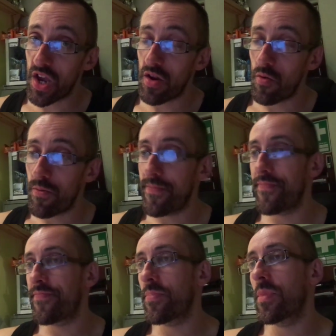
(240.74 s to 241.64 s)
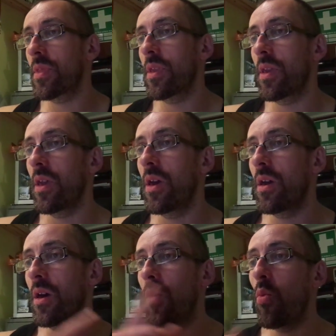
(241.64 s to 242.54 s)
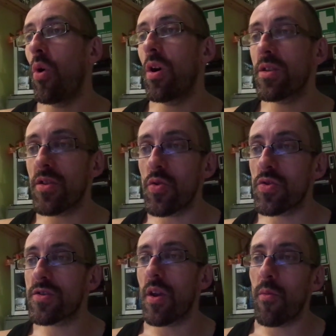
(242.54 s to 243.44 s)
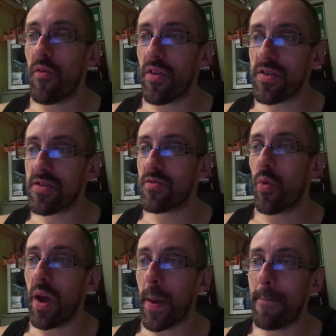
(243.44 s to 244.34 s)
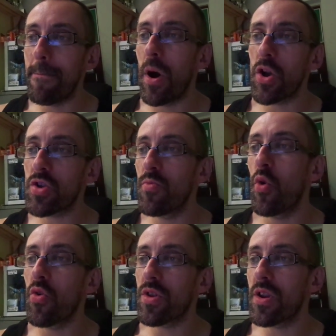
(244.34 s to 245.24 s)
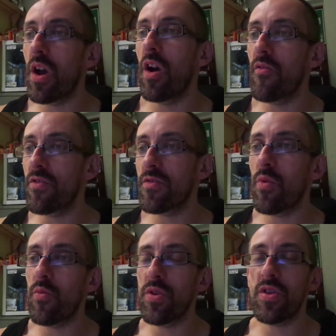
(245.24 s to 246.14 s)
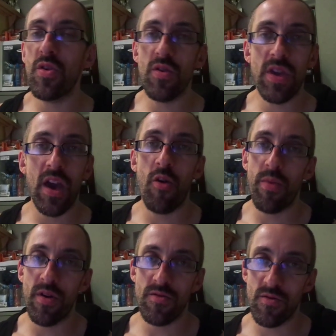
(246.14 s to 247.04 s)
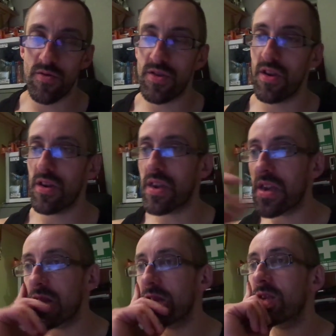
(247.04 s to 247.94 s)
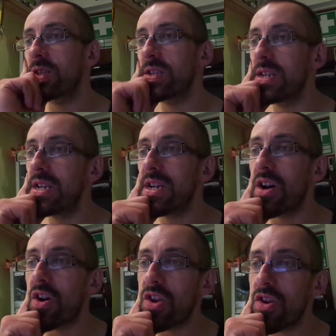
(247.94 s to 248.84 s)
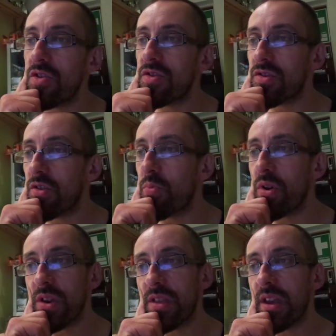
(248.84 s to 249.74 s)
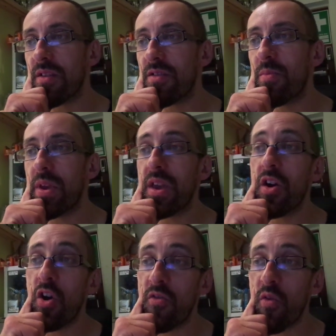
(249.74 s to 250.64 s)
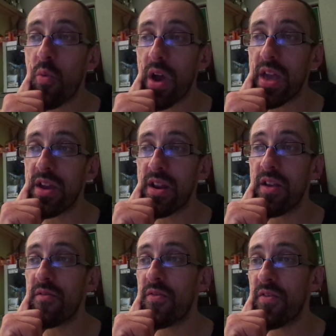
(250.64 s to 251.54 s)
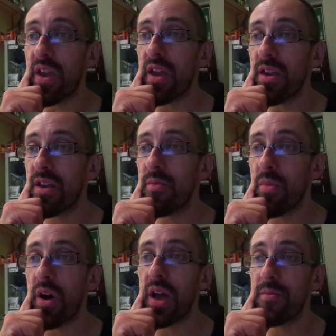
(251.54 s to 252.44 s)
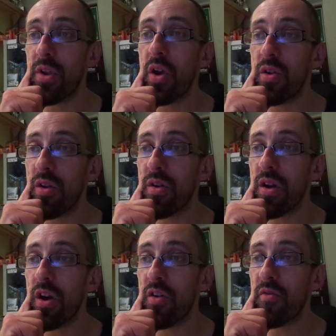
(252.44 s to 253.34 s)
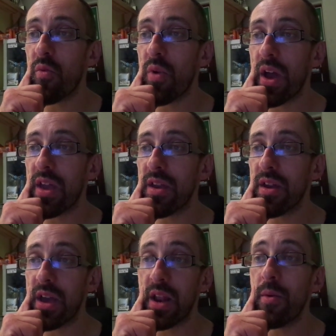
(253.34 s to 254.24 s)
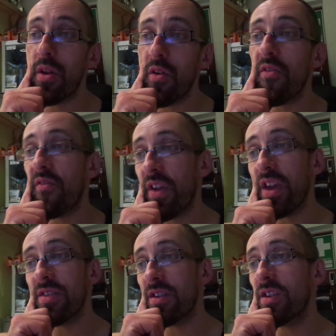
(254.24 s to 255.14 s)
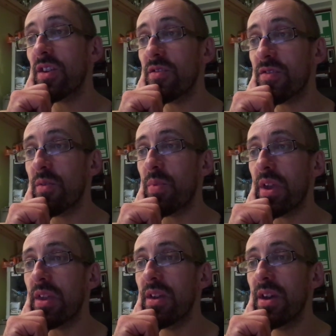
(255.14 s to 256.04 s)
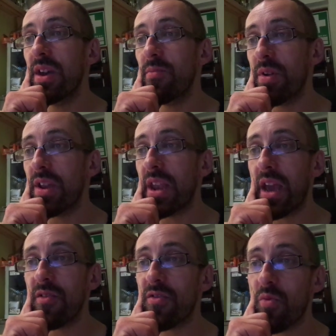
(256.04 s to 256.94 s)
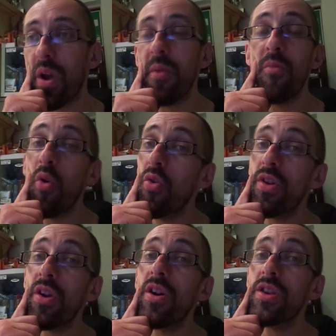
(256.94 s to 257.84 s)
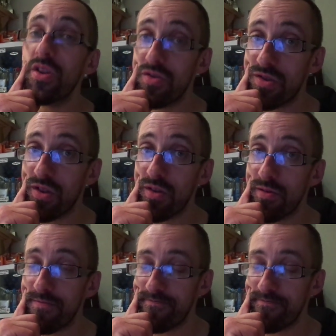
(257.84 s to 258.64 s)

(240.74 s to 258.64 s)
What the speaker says: Gentle. Why do some of us sweat much more than others when we do kettlebells or circuits? I used to put it down to being overweight and unfit, but I am no longer overweight and I'm a lot fitter than I used to be, but now sweat more than I used to.